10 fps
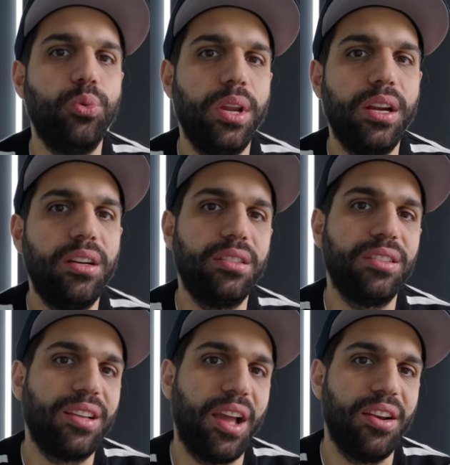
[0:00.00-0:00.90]
weird
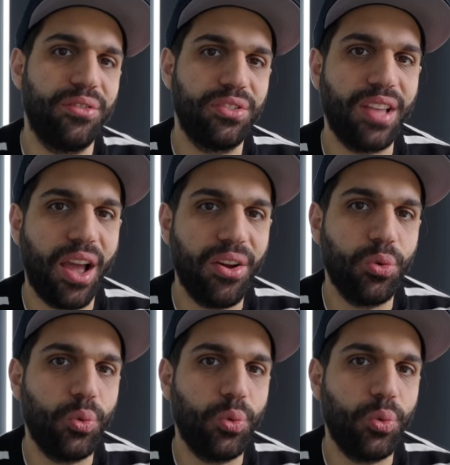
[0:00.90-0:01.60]
kind of sound.